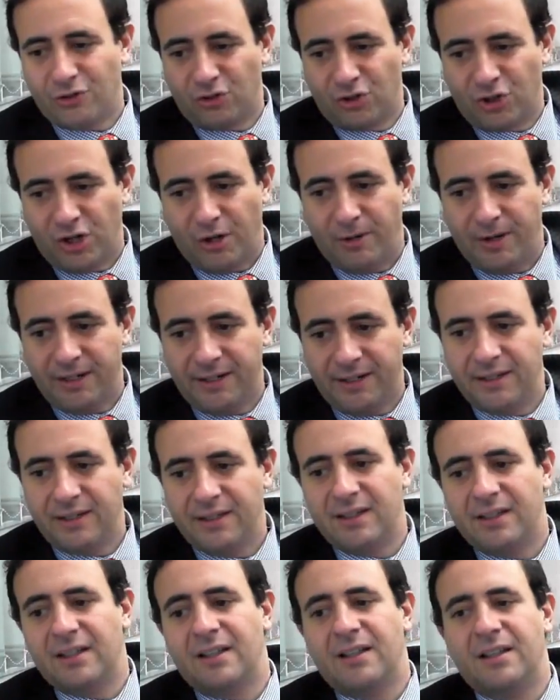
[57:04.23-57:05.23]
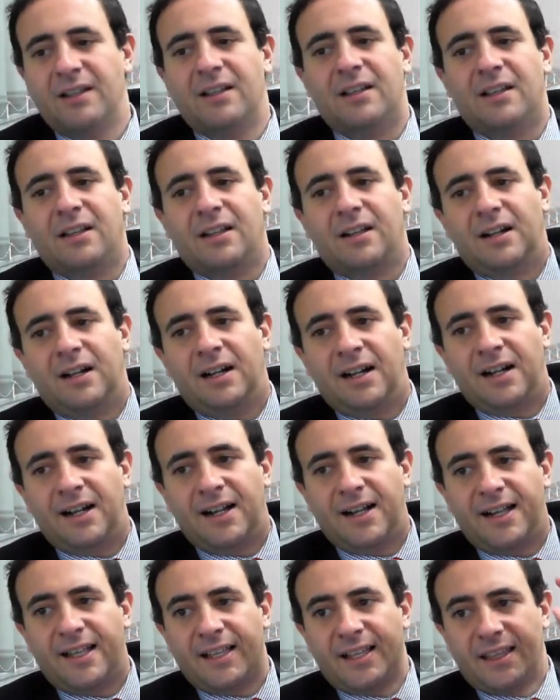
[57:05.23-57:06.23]
showing.
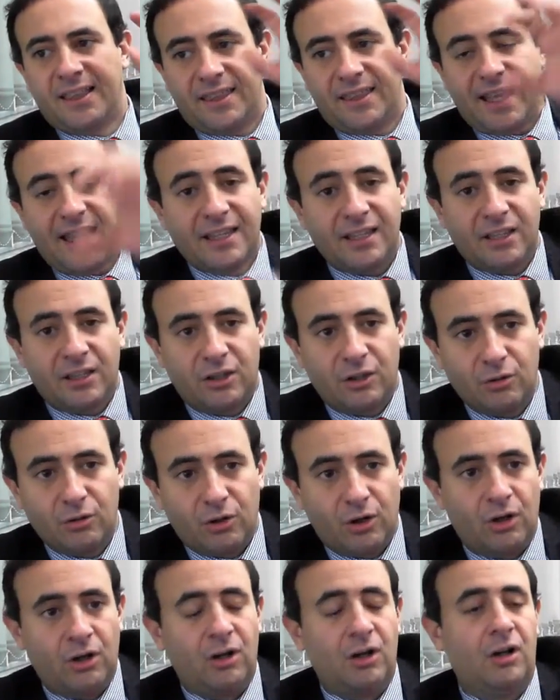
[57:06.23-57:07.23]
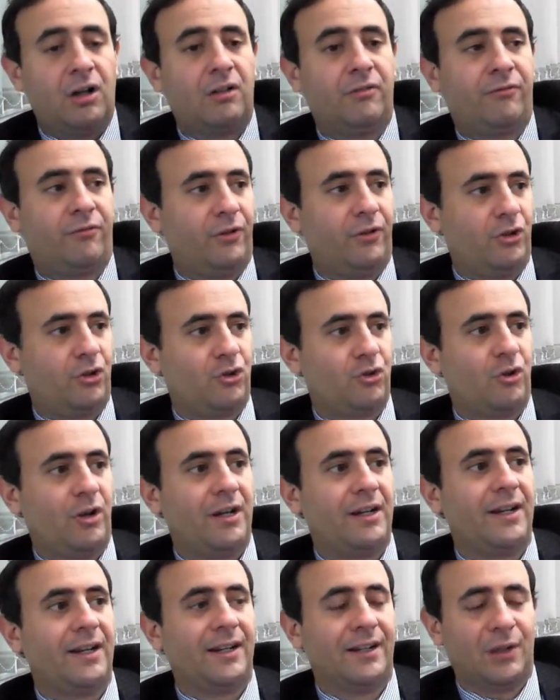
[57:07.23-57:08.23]
Thank you all for
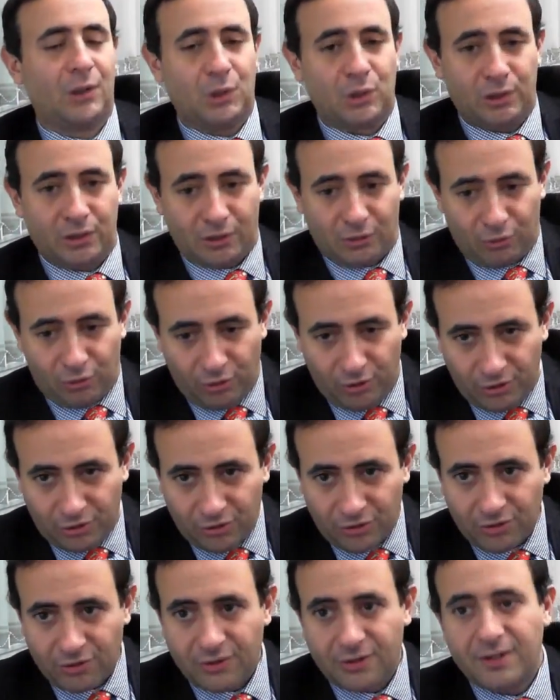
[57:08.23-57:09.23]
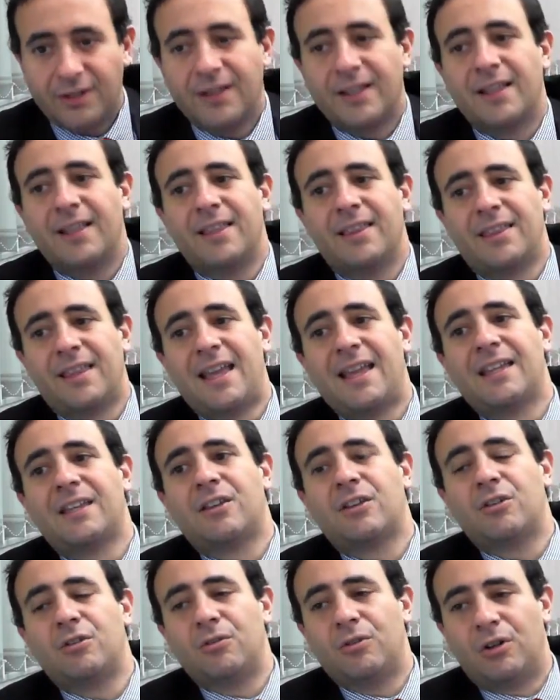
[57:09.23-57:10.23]
joining the course.
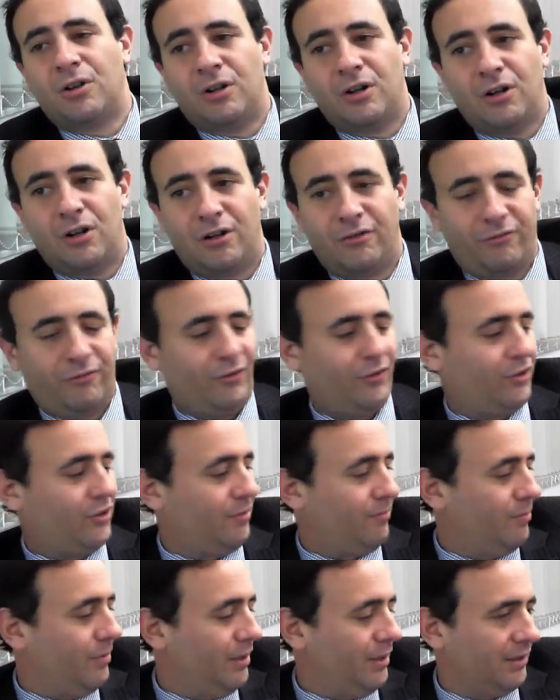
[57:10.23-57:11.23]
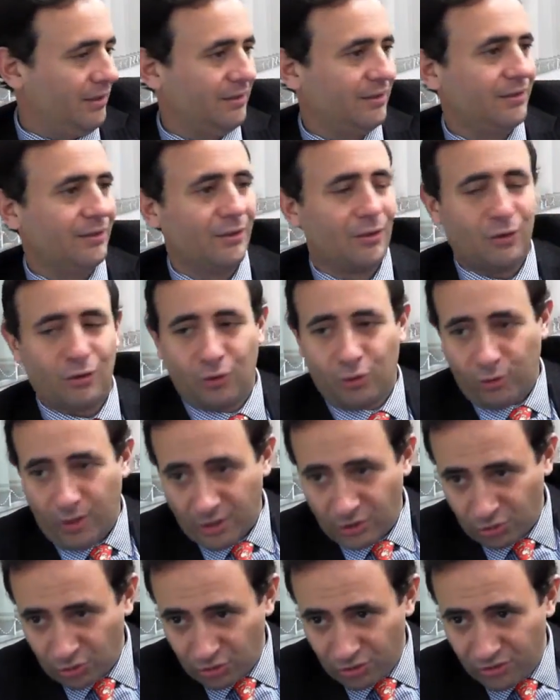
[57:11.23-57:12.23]
Thank you all for submitting
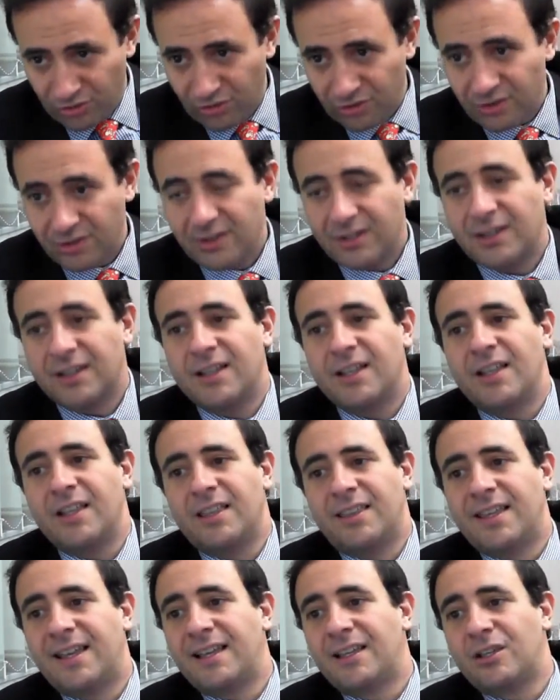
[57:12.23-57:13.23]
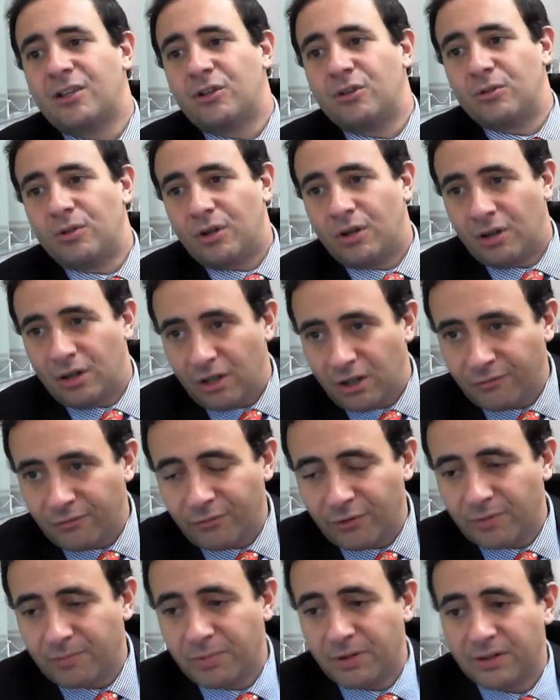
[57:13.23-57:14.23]
questions. Thank you all
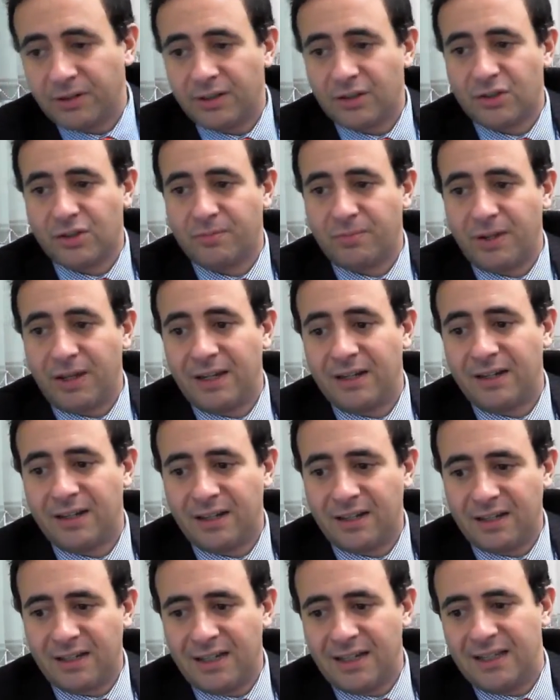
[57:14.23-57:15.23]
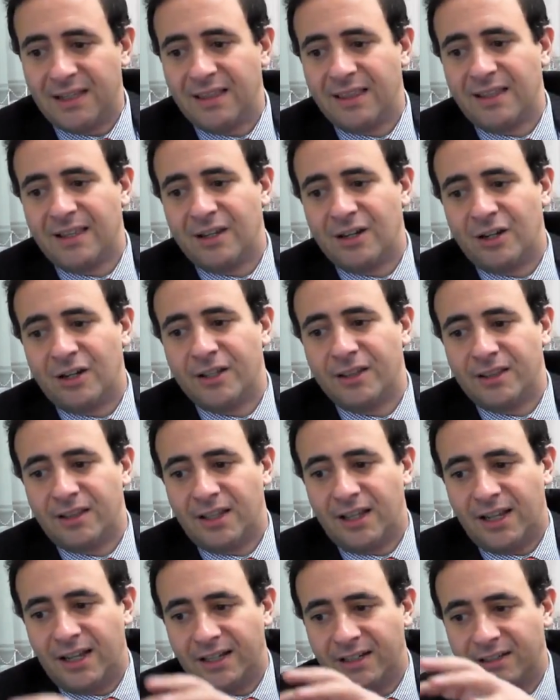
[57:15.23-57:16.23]
for participating in the
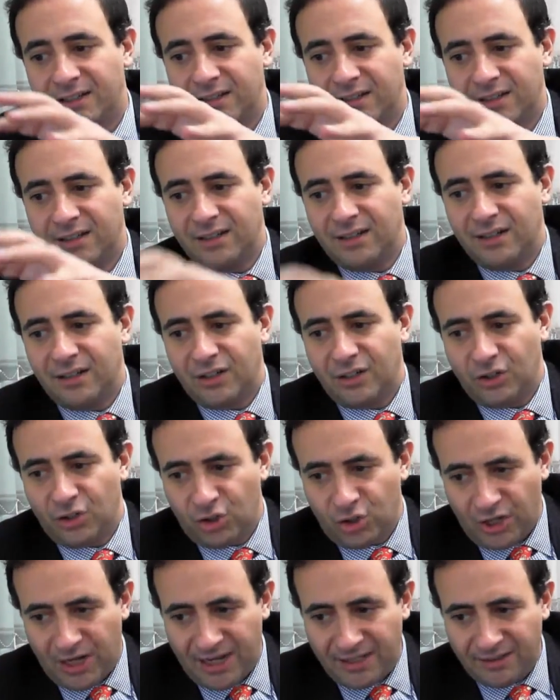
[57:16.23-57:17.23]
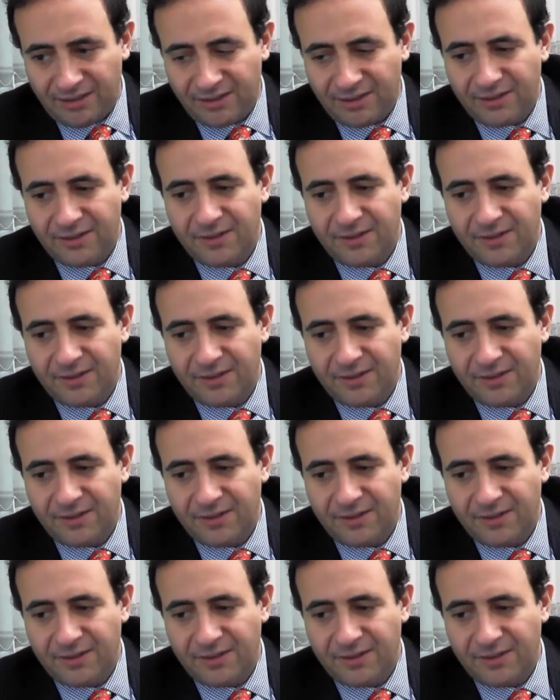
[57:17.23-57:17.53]
online chat.